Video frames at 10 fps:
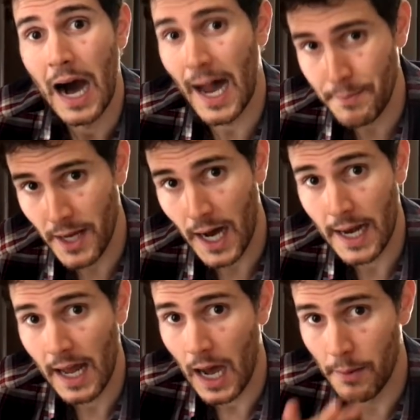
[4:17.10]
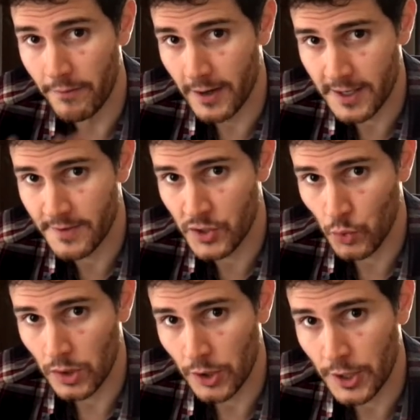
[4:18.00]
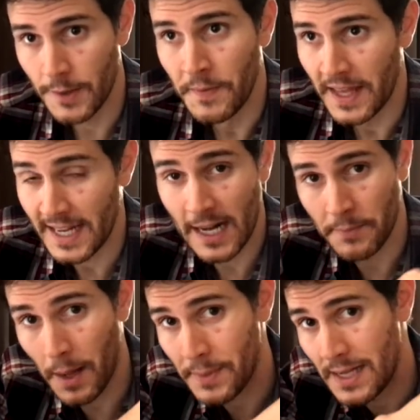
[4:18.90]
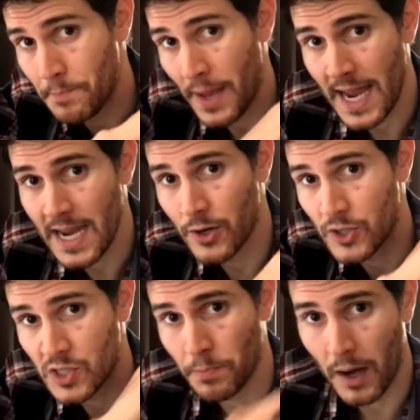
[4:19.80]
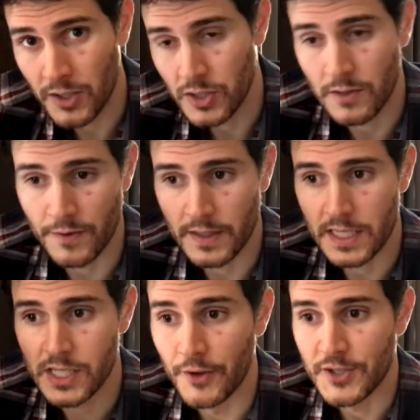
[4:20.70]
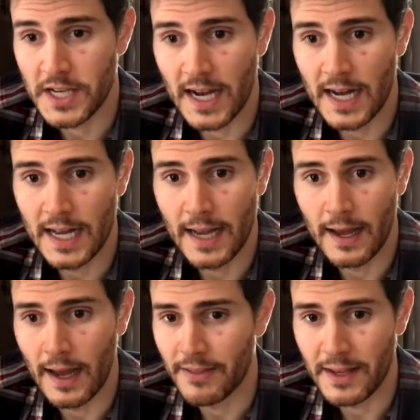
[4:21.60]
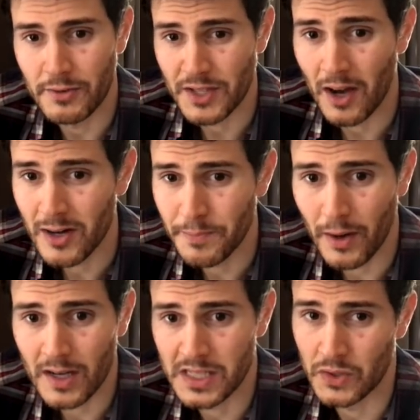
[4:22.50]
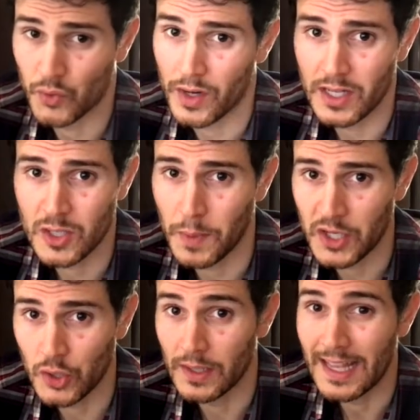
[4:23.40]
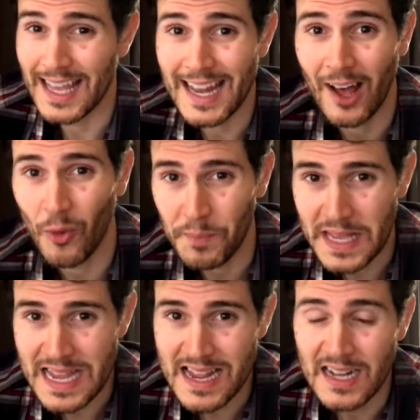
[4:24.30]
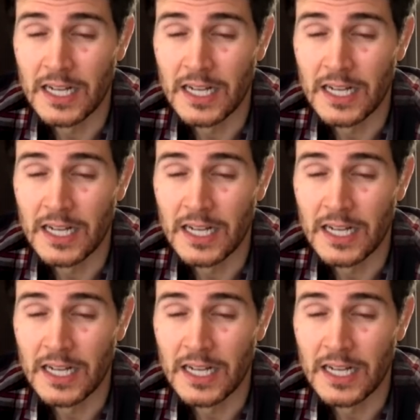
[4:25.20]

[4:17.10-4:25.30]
I'm not. I'm a very visual learner, and again, I'm not being paid or sponsored for this. There's a guy, I think it was $100, he was running a special. It helped me